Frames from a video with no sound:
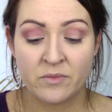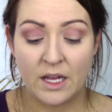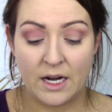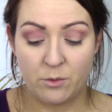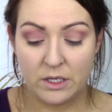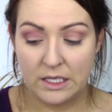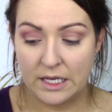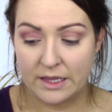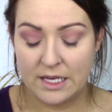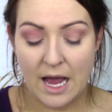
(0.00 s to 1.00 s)
And I really
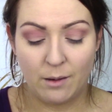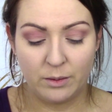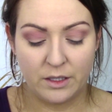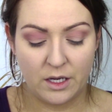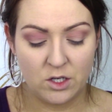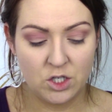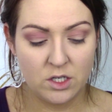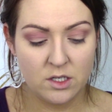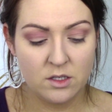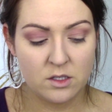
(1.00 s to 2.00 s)
like the
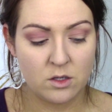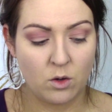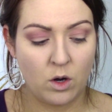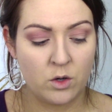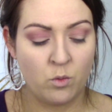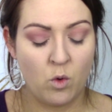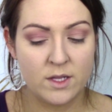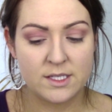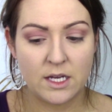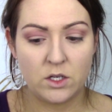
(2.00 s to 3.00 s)
application. So on
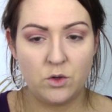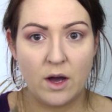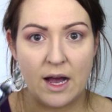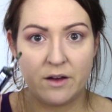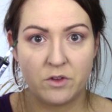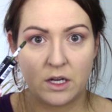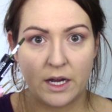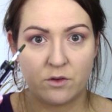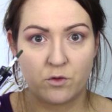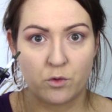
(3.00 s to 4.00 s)
one side you have the
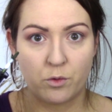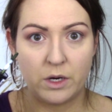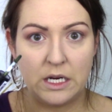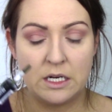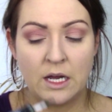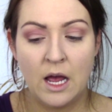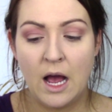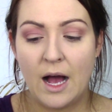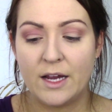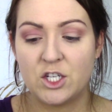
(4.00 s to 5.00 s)
kind of green
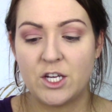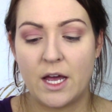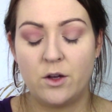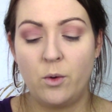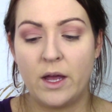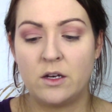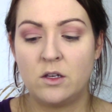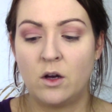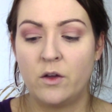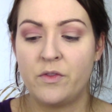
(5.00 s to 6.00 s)
eyeshadow
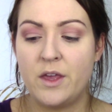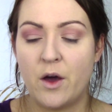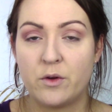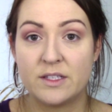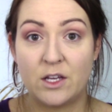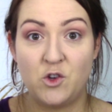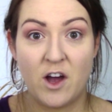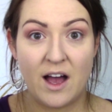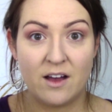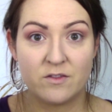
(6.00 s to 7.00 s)
and on the other side you
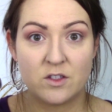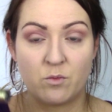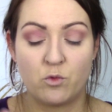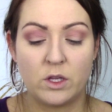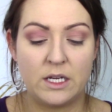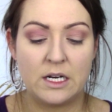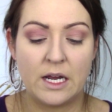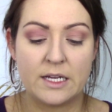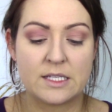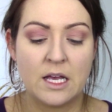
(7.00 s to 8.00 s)
have some really
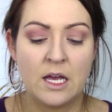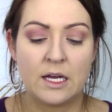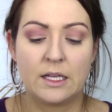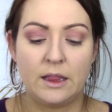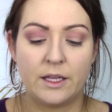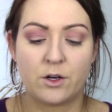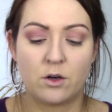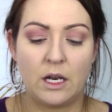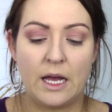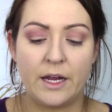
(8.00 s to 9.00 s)
nice
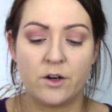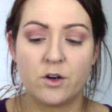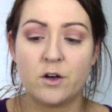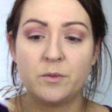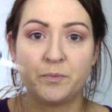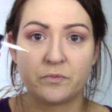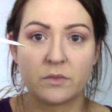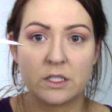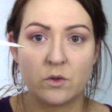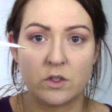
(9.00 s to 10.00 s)
glitter liner.
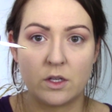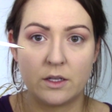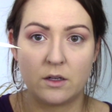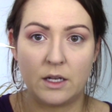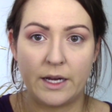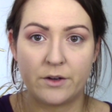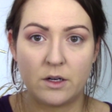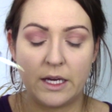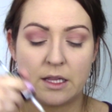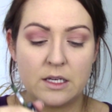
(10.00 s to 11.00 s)
So it's a little
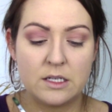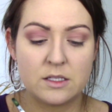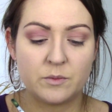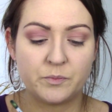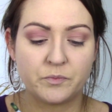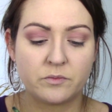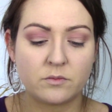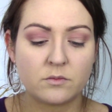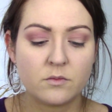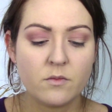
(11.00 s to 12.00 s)
liner like this.
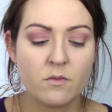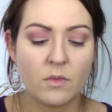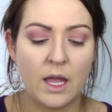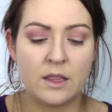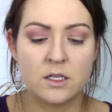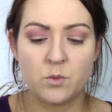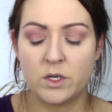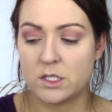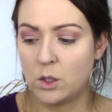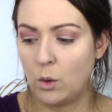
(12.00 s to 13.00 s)
And this one
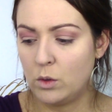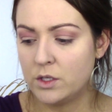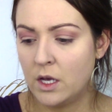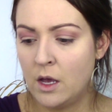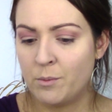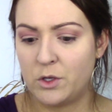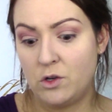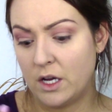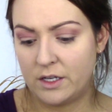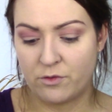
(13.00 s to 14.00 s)
is gold, but you
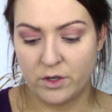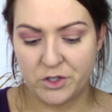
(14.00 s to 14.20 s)
got different